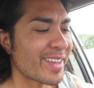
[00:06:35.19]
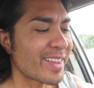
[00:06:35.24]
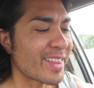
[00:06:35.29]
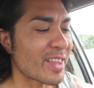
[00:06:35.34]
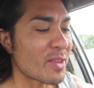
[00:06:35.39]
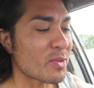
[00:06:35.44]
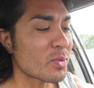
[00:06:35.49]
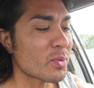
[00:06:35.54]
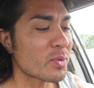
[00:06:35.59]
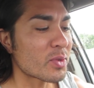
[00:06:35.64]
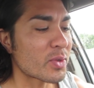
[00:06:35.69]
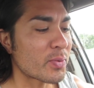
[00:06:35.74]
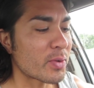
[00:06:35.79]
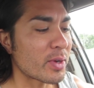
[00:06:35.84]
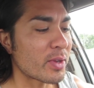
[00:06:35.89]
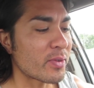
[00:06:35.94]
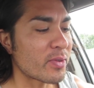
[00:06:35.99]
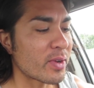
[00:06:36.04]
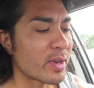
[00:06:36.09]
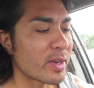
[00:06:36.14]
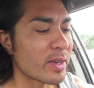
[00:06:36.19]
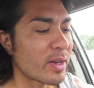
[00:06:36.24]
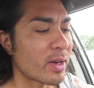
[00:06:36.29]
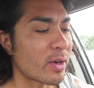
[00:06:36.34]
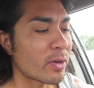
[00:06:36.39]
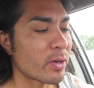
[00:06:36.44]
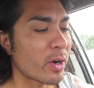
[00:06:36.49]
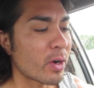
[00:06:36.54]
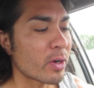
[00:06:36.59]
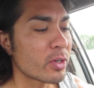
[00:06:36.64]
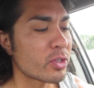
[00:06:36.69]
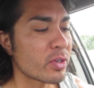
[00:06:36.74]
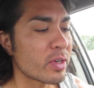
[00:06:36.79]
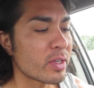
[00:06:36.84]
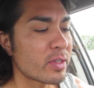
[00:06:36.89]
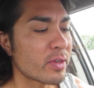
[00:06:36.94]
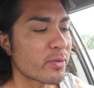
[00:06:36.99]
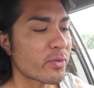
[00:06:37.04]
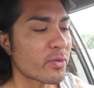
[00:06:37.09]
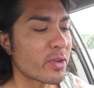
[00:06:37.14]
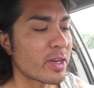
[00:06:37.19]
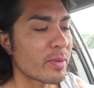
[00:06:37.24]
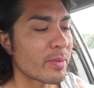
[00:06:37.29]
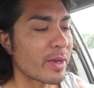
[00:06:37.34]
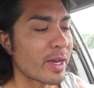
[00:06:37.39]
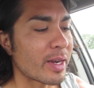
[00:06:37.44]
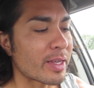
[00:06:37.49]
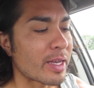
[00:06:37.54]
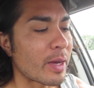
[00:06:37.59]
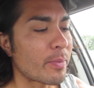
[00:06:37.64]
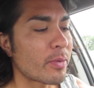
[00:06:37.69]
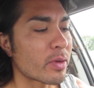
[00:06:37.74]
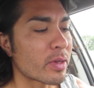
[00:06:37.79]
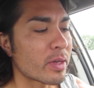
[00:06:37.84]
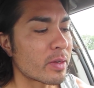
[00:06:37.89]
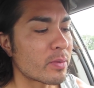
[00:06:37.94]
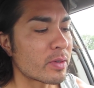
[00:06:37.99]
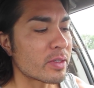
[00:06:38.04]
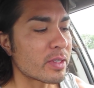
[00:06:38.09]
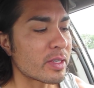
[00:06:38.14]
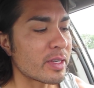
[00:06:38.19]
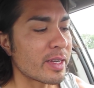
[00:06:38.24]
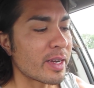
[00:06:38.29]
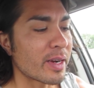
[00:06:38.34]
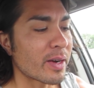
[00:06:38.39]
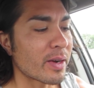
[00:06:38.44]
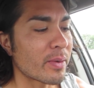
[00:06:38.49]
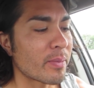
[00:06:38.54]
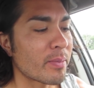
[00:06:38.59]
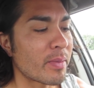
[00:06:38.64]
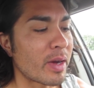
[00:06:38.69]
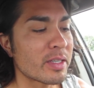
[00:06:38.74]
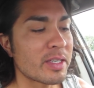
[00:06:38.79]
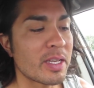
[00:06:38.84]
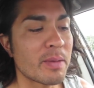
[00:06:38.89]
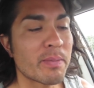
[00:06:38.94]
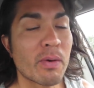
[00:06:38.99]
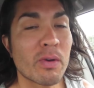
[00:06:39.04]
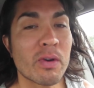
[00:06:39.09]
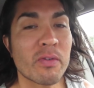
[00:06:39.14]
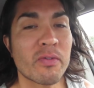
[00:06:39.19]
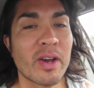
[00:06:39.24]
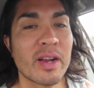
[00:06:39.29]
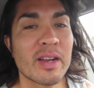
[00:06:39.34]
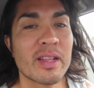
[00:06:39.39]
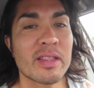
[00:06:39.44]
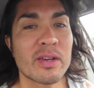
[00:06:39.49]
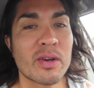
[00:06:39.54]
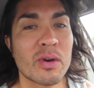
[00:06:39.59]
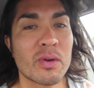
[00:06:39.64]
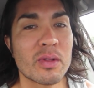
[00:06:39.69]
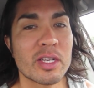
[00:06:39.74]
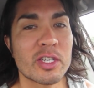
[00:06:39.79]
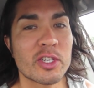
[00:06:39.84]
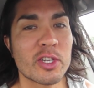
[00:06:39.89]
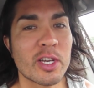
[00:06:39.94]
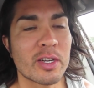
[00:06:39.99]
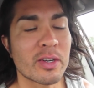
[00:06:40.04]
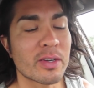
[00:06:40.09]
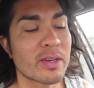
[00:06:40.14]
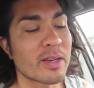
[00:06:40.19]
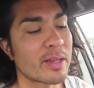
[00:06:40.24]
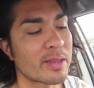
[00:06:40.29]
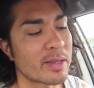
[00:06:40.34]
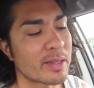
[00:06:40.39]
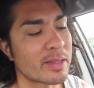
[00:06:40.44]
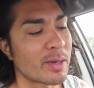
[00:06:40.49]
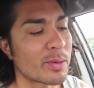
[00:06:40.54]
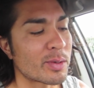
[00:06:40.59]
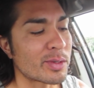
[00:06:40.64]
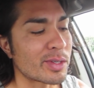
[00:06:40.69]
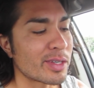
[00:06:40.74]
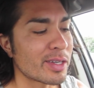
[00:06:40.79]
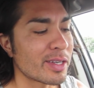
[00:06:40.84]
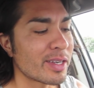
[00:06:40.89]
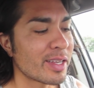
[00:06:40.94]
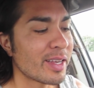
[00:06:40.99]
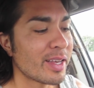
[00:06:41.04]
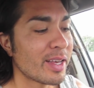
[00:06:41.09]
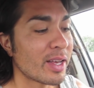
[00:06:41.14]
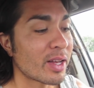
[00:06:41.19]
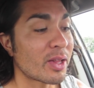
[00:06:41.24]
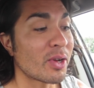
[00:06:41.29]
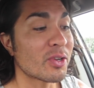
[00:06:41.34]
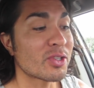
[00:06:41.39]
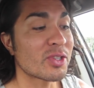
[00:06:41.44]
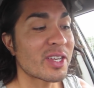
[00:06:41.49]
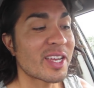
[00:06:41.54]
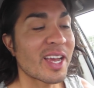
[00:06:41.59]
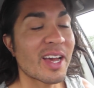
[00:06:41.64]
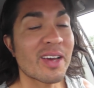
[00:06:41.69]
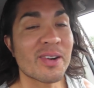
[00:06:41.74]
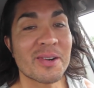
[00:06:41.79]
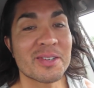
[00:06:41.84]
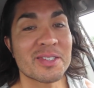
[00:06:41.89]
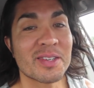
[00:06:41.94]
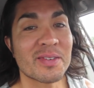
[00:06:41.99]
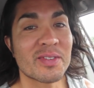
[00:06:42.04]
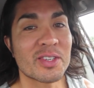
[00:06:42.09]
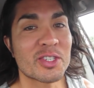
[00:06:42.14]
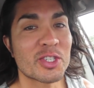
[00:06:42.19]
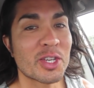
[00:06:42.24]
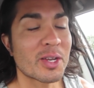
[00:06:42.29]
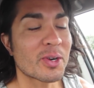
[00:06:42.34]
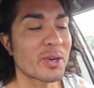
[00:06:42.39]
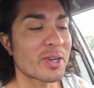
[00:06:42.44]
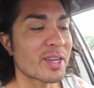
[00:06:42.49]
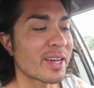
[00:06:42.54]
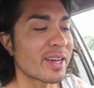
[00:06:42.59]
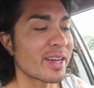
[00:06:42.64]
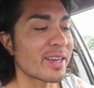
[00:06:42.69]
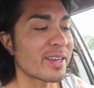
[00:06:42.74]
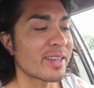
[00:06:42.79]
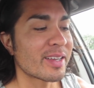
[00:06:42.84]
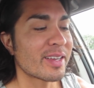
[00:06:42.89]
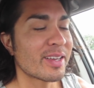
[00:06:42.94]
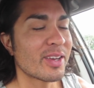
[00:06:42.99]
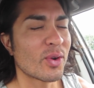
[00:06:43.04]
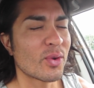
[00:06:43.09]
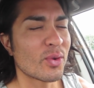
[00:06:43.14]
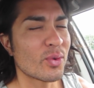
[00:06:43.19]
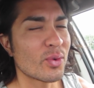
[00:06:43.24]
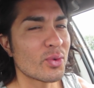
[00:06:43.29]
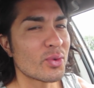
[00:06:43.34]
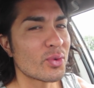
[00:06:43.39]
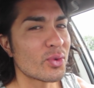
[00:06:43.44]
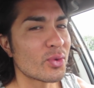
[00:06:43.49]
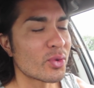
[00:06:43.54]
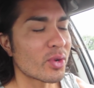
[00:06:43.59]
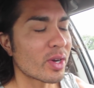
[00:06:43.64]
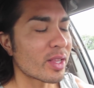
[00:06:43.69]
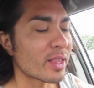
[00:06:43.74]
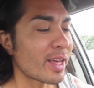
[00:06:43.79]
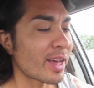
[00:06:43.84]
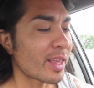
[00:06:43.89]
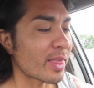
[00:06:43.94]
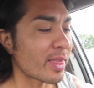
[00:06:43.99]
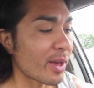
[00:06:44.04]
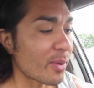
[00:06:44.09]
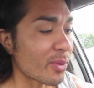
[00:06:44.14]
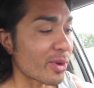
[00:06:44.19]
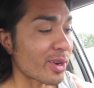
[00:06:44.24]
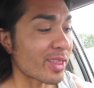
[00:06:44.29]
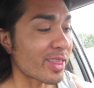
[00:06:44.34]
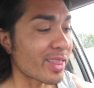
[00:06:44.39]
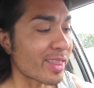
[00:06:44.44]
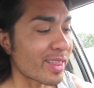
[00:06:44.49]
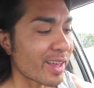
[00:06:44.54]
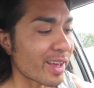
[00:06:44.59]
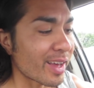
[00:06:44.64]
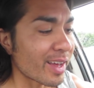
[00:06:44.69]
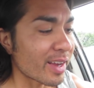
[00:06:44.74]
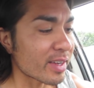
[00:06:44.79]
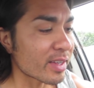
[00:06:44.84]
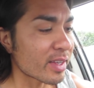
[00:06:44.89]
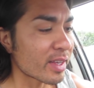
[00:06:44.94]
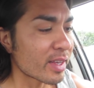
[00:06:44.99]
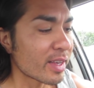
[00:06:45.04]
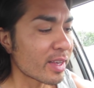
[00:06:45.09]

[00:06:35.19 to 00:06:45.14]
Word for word: This one was pretty fun. Our Journey to Freedom had a couple good ones in here. Monty Bonafide and the Holy Cheddar. I thought that was good. Close Encounters of the Cheddar Kind. Ooh, I like that one a lot.